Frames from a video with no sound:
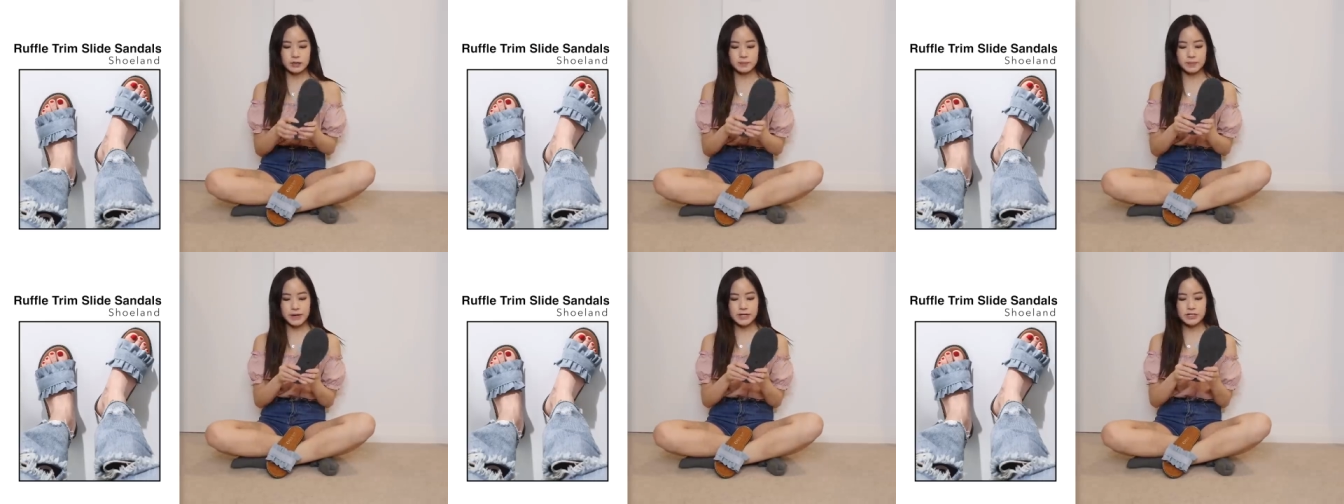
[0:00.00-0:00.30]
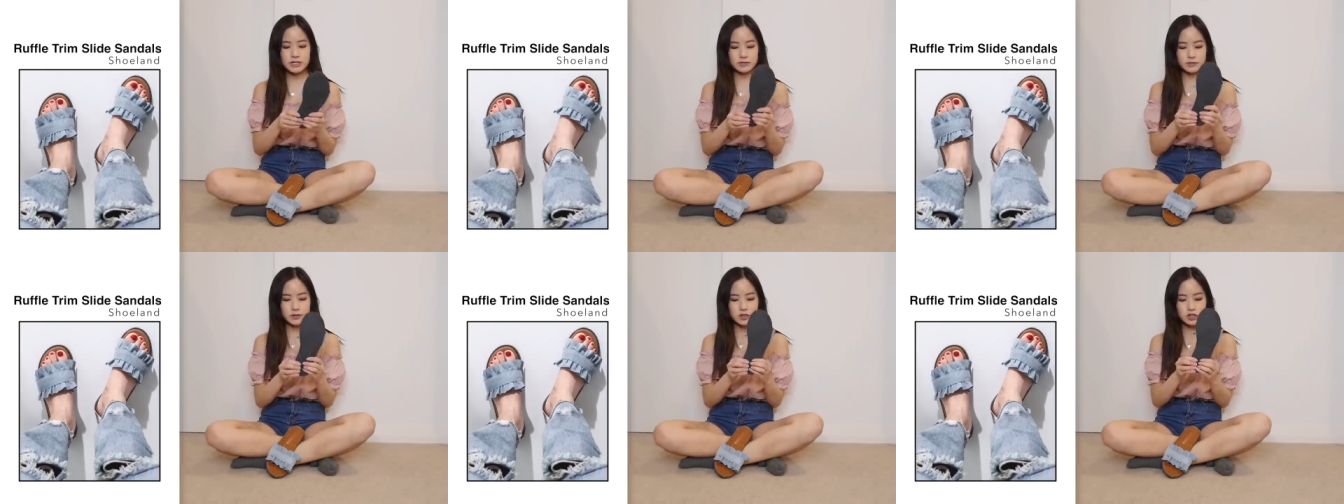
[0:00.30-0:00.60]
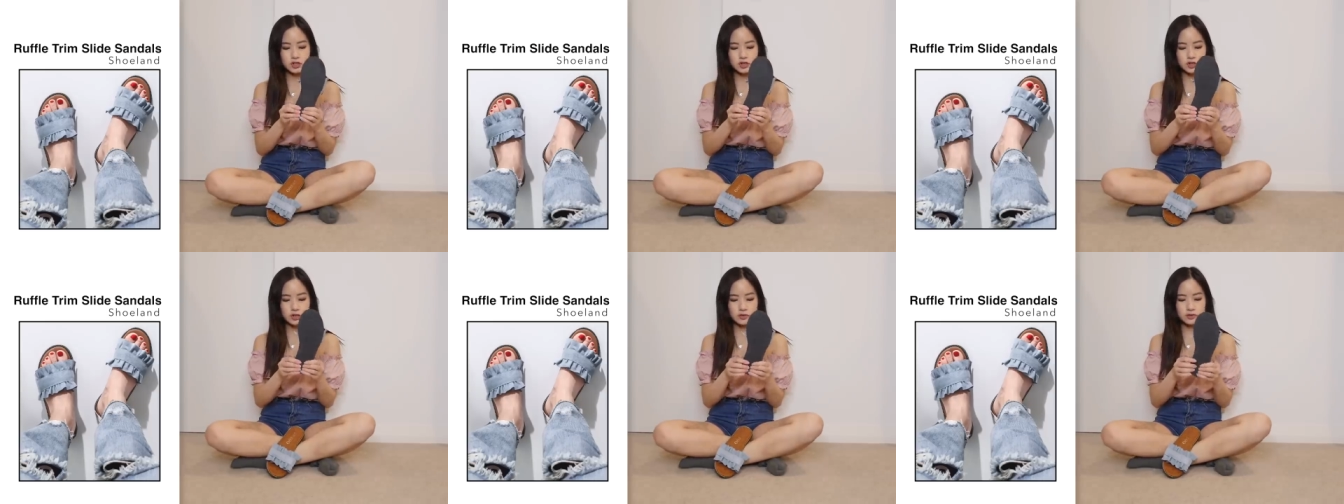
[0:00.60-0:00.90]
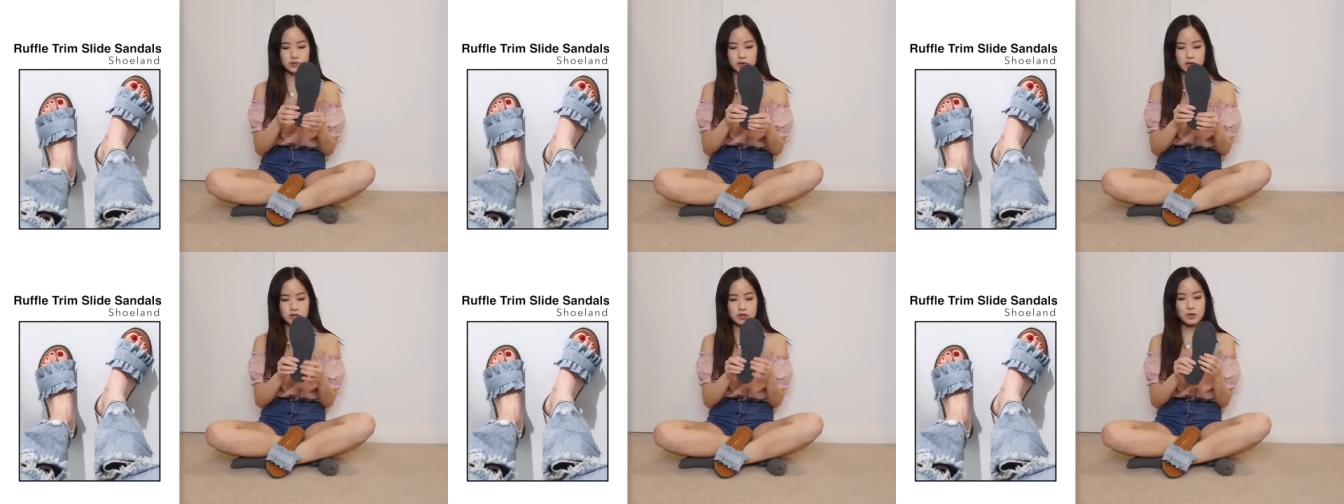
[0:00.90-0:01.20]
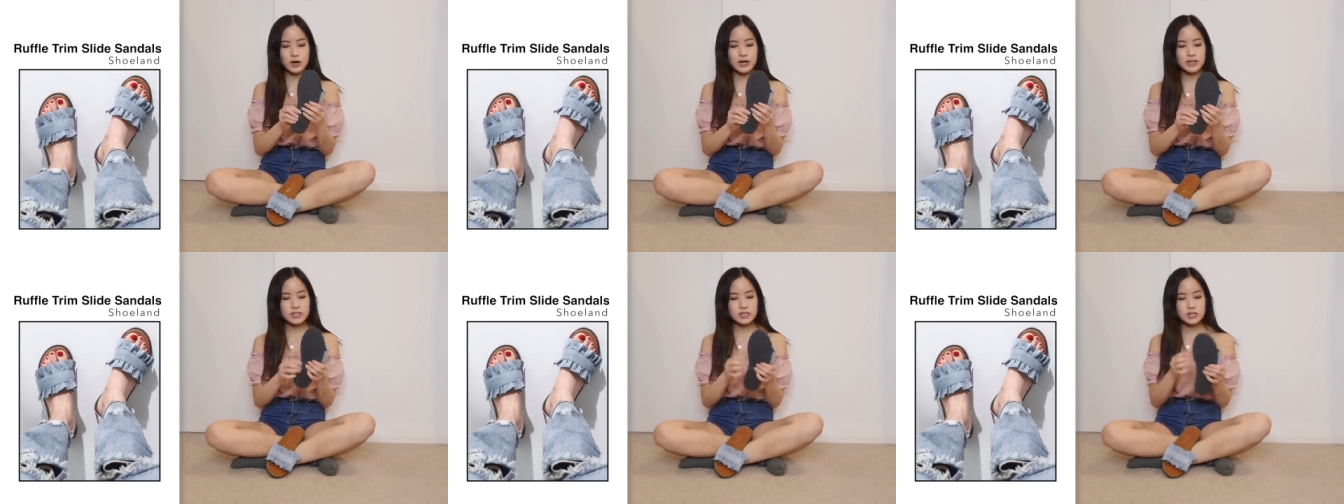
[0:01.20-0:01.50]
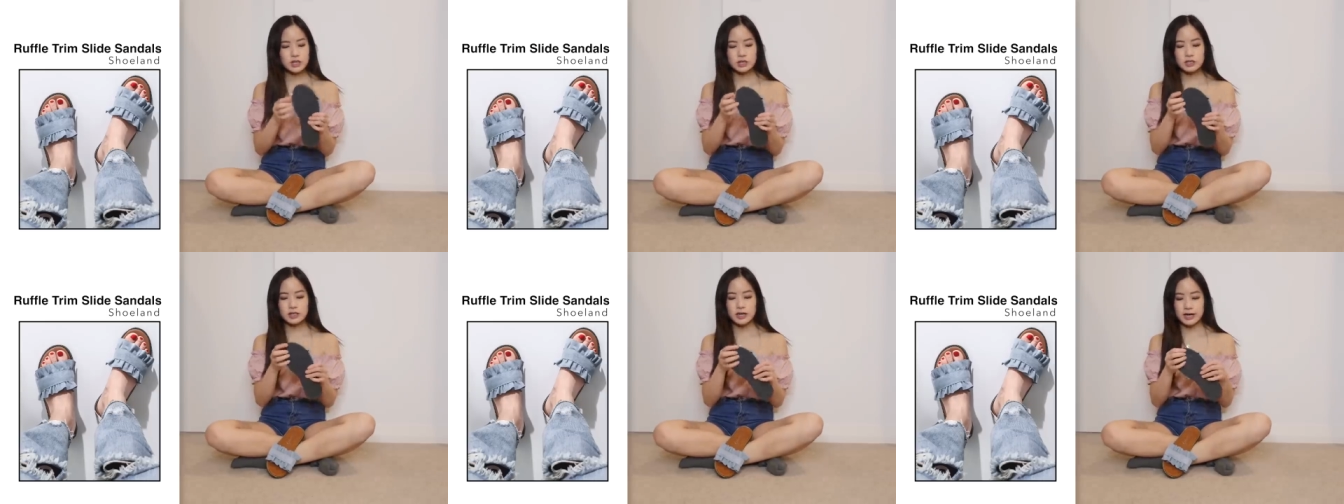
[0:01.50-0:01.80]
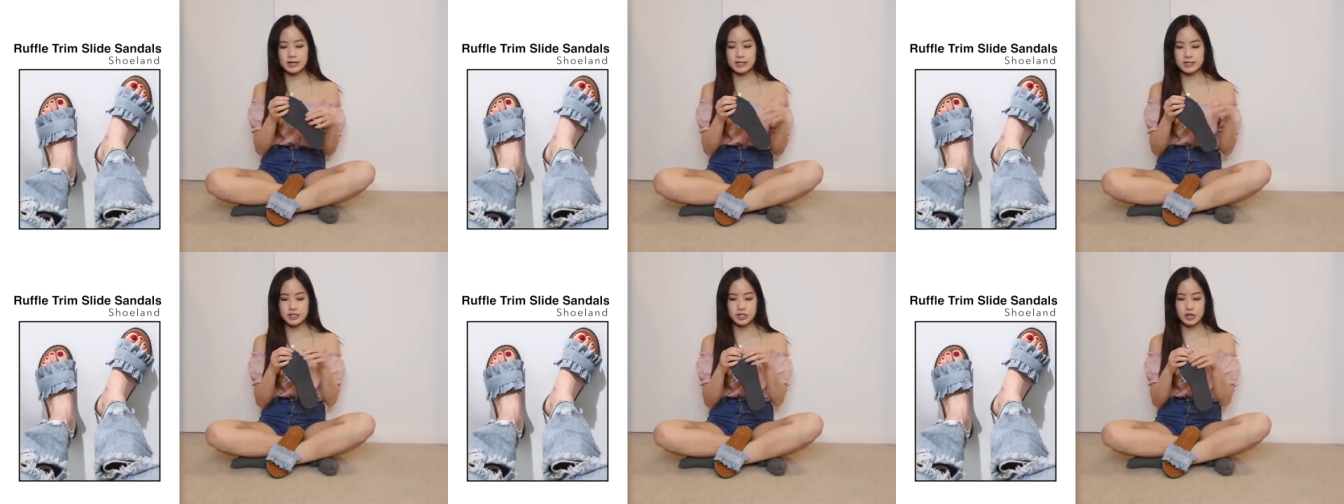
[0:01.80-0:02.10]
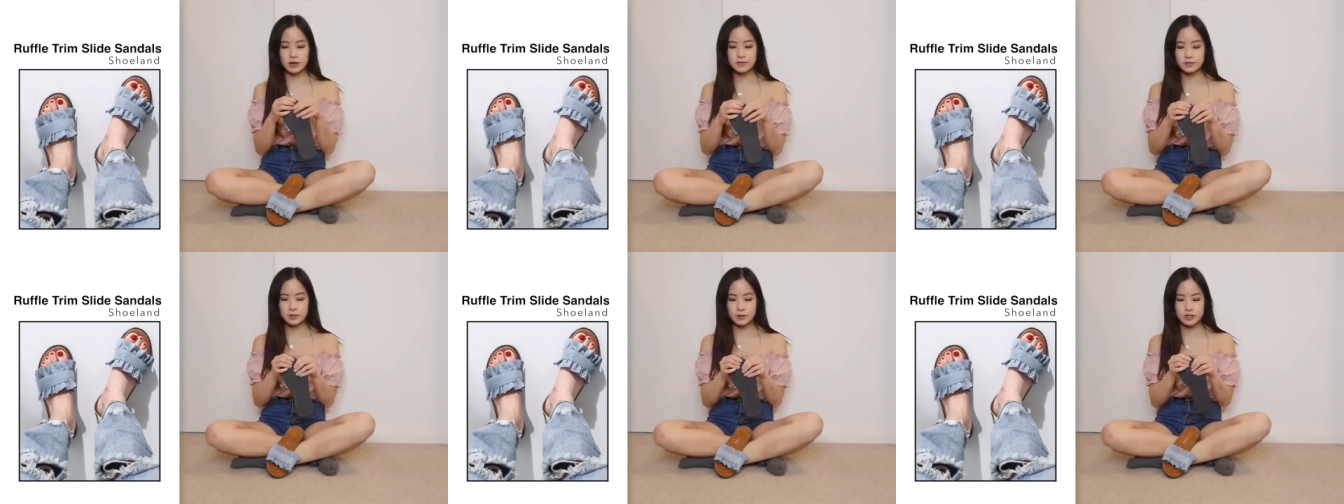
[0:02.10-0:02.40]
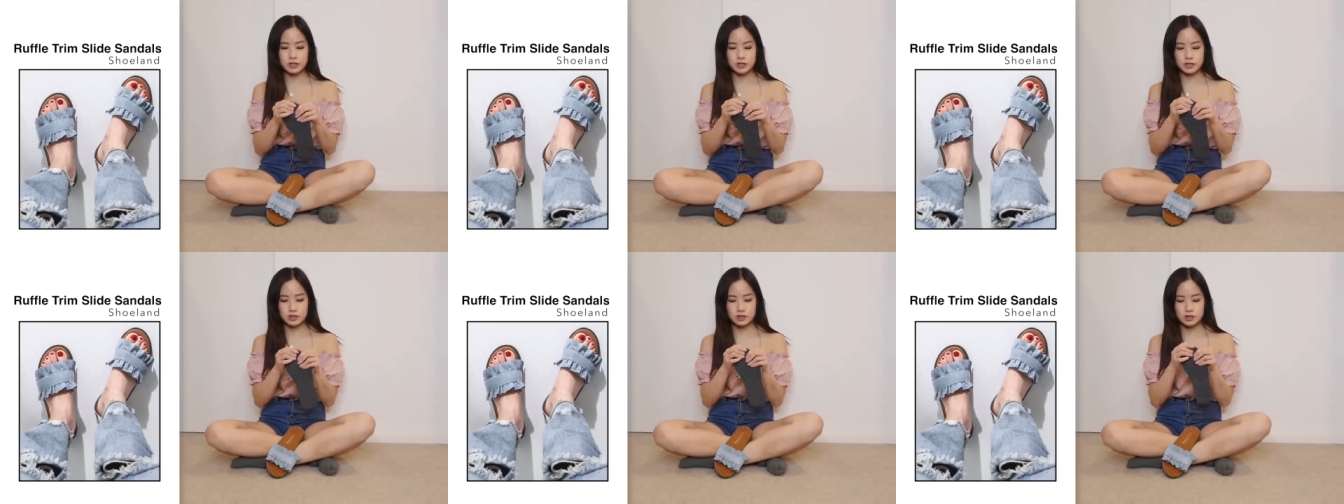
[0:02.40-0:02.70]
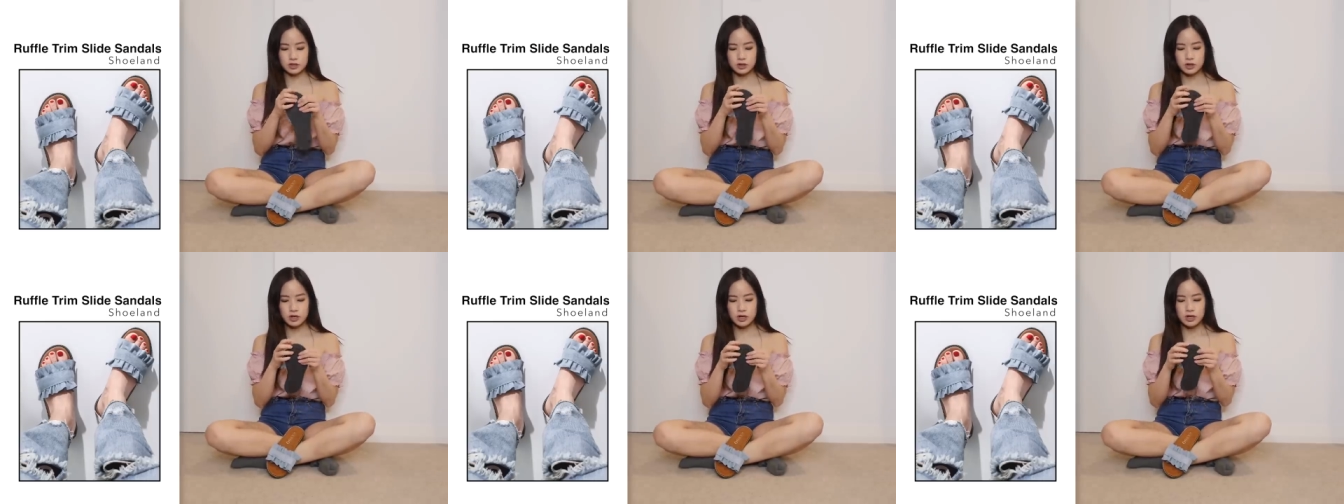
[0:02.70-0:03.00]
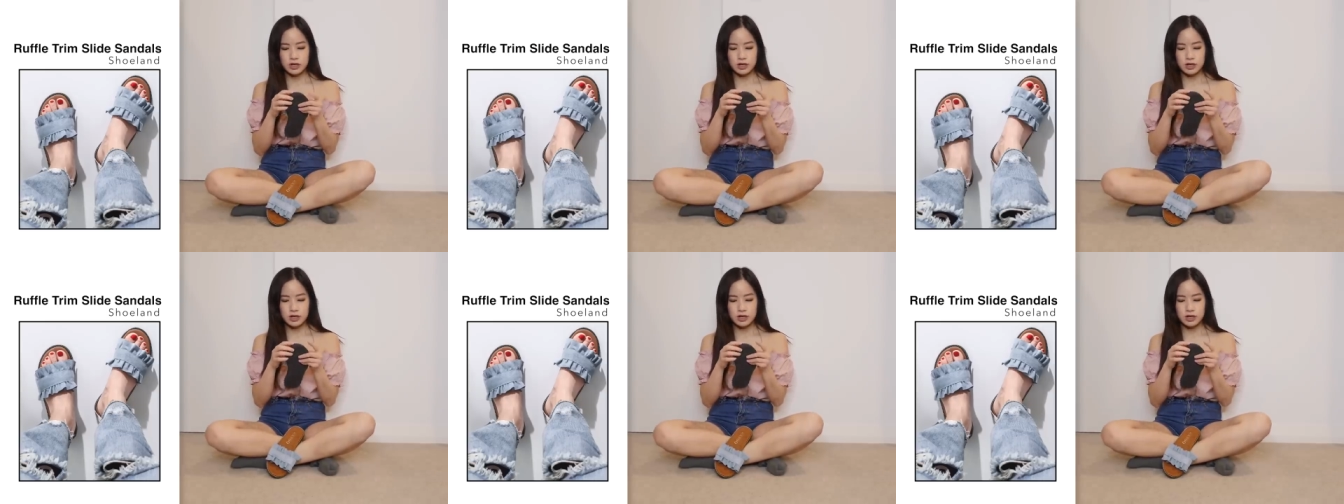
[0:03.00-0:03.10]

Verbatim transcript: The base of the shoe feels quite sturdy and soft, which is good.